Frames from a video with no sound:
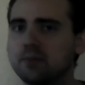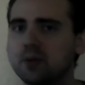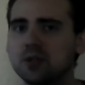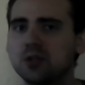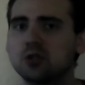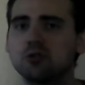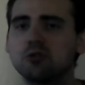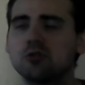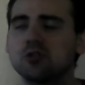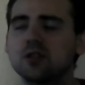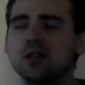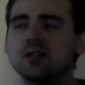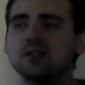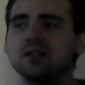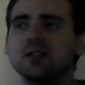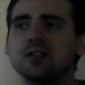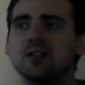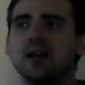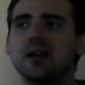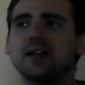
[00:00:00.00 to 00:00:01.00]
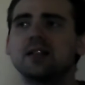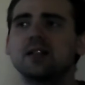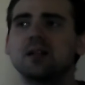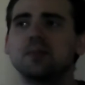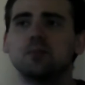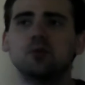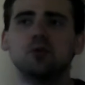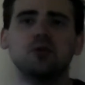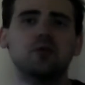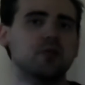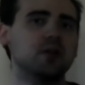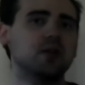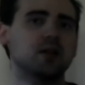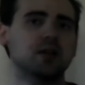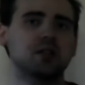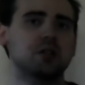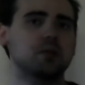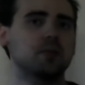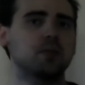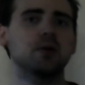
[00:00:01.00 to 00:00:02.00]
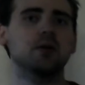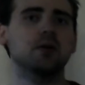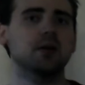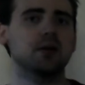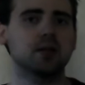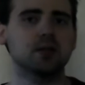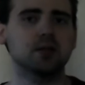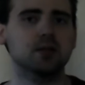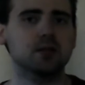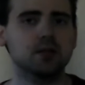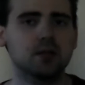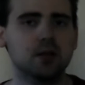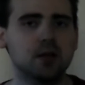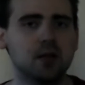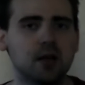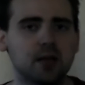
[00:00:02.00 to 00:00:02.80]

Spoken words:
but there's nothing like the movie experience.